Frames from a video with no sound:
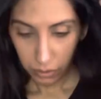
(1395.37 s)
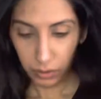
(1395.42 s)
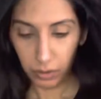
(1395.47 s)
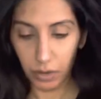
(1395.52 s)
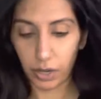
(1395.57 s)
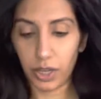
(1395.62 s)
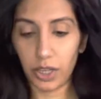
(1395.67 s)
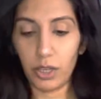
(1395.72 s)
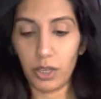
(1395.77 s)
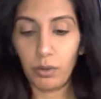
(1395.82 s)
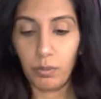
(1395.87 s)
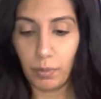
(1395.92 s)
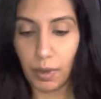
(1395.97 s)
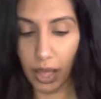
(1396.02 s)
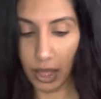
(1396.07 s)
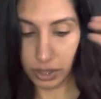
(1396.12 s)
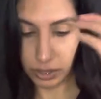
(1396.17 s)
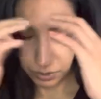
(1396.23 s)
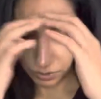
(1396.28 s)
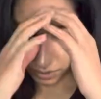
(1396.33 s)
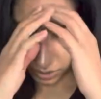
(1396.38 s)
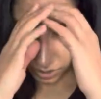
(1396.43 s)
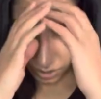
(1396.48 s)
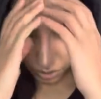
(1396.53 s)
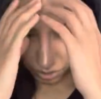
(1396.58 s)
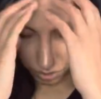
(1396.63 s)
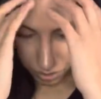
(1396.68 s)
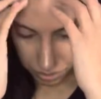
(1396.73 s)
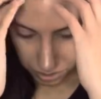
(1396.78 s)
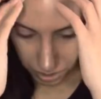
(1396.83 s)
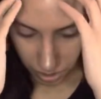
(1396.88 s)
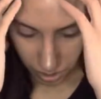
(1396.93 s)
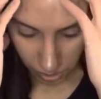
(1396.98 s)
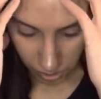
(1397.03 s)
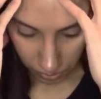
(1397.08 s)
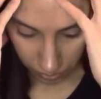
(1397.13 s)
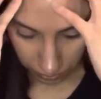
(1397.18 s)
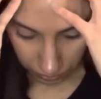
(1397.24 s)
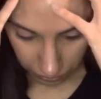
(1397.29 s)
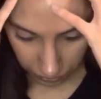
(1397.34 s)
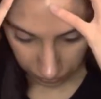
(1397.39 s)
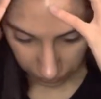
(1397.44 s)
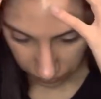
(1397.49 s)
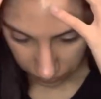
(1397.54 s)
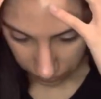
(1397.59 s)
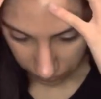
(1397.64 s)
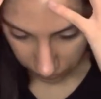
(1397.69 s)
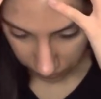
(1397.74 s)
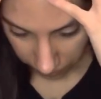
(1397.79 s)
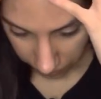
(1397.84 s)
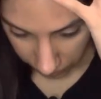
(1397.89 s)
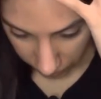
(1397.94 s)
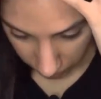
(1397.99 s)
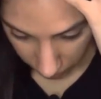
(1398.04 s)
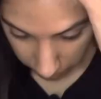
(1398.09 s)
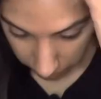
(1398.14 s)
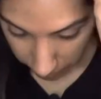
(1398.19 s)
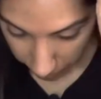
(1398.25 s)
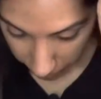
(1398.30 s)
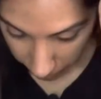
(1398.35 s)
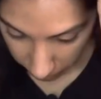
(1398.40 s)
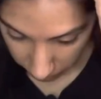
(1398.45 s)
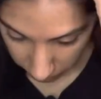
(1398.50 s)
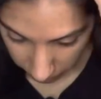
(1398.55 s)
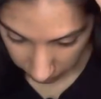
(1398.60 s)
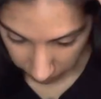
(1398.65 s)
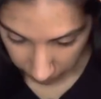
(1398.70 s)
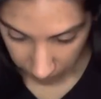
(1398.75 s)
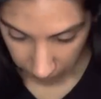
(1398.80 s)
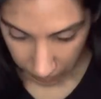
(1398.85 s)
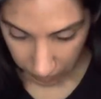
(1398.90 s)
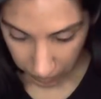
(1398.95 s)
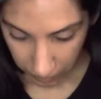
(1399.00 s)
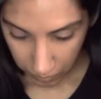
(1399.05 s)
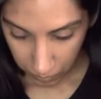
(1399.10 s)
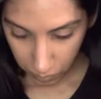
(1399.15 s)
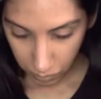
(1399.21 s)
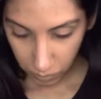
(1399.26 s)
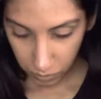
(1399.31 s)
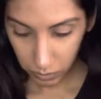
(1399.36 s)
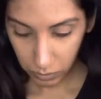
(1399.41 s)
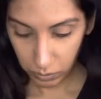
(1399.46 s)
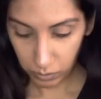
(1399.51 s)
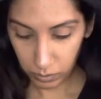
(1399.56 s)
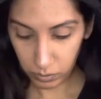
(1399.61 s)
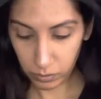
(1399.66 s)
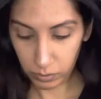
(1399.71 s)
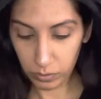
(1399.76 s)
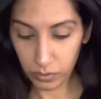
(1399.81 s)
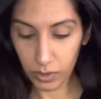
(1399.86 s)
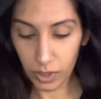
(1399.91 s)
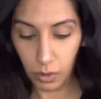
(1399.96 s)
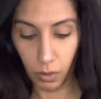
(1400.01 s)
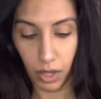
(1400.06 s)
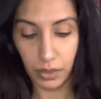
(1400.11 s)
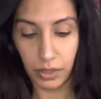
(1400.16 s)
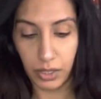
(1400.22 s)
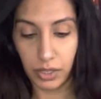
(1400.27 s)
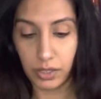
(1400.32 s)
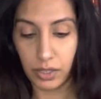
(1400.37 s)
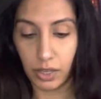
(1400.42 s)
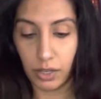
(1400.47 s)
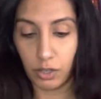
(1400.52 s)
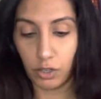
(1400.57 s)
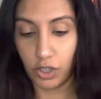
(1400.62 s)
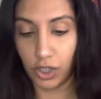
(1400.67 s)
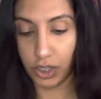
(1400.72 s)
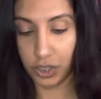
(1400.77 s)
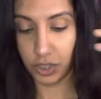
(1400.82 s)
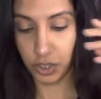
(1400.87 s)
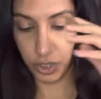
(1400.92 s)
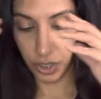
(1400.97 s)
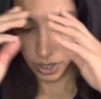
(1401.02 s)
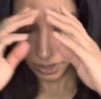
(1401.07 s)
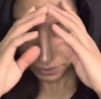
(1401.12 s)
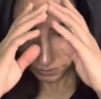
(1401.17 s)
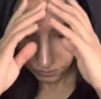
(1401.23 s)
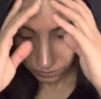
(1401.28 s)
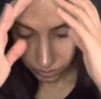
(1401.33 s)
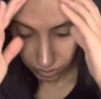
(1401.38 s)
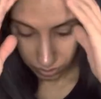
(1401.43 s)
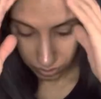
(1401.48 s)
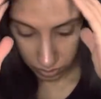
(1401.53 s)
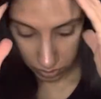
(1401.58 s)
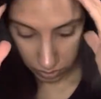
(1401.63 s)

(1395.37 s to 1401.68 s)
Are you balancing yourself? Could be. While these energies shift,